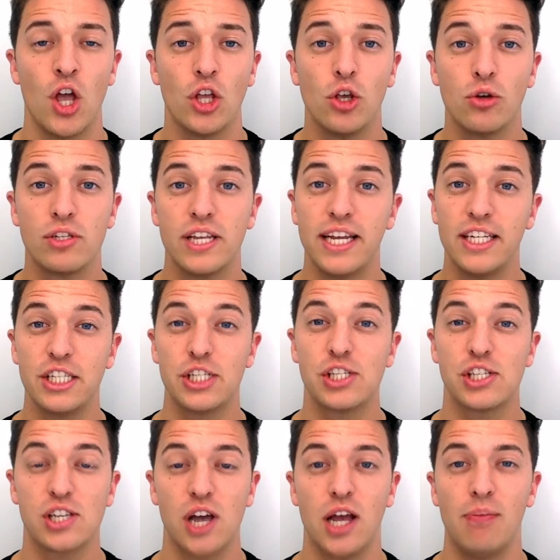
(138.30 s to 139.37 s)
Your
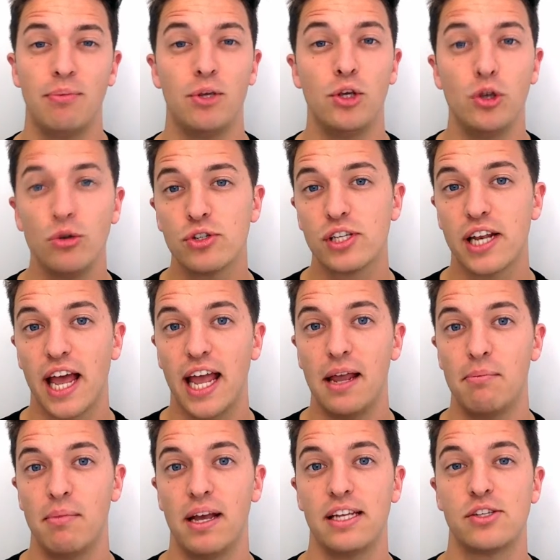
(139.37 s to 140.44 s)
teacher's Skype
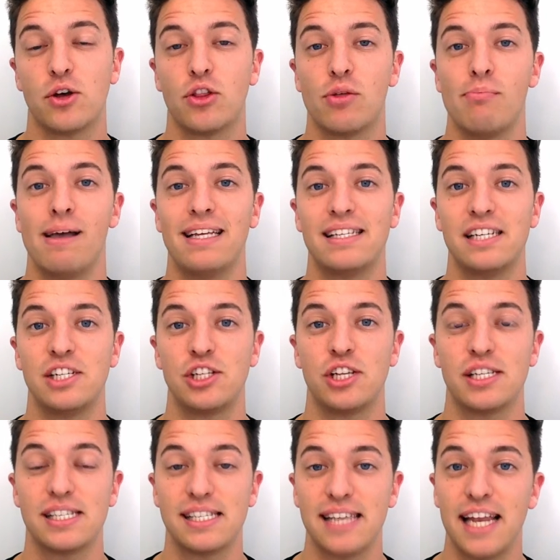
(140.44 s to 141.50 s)
username is on the message
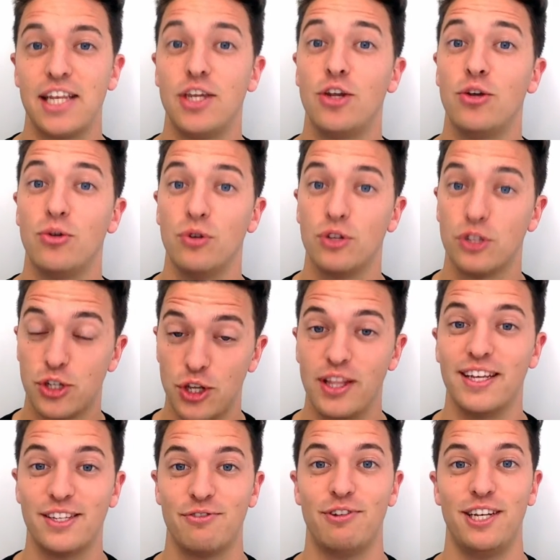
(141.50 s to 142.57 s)
that sent you to
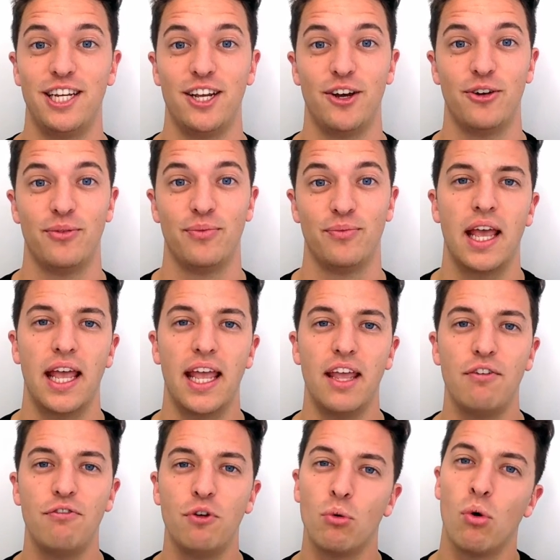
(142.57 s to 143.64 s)
this video.
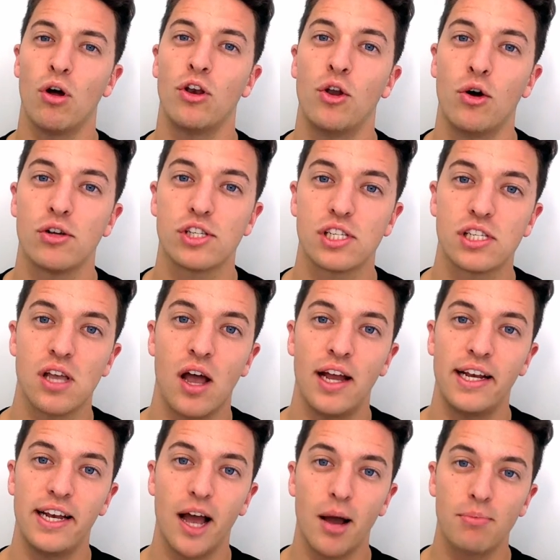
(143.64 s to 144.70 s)
If you are not
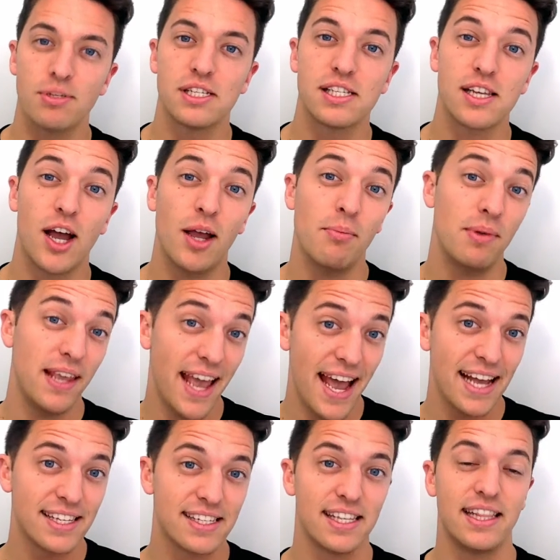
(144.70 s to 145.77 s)
signed up to Skype
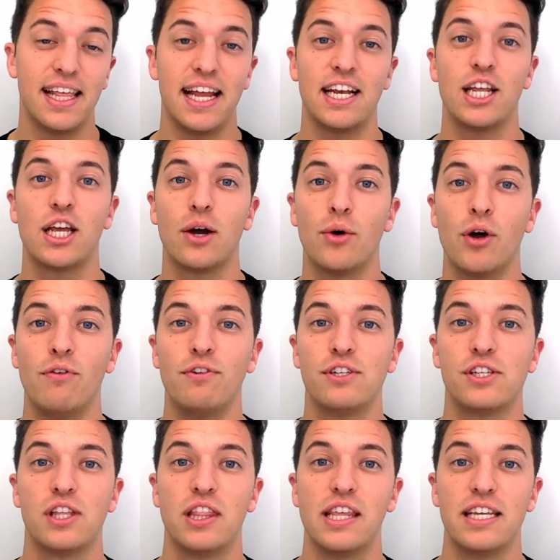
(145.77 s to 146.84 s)
yet, then go over
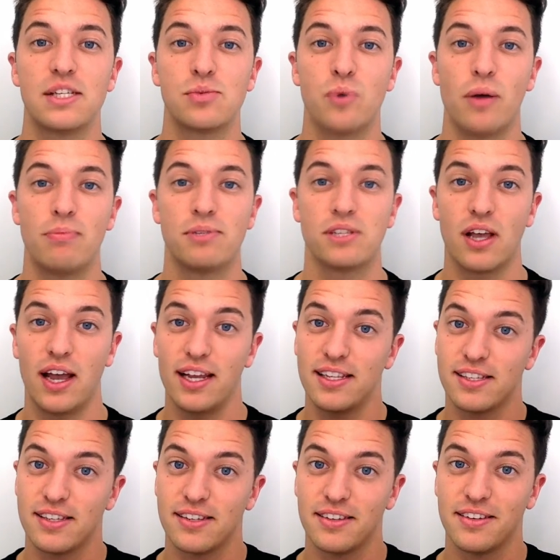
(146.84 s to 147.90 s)
to this
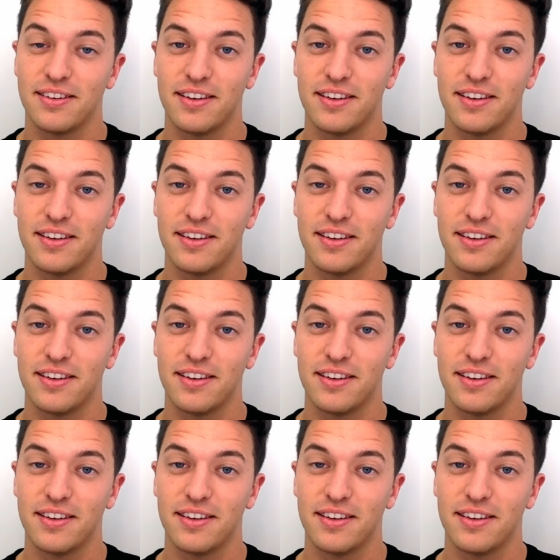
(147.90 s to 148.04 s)
website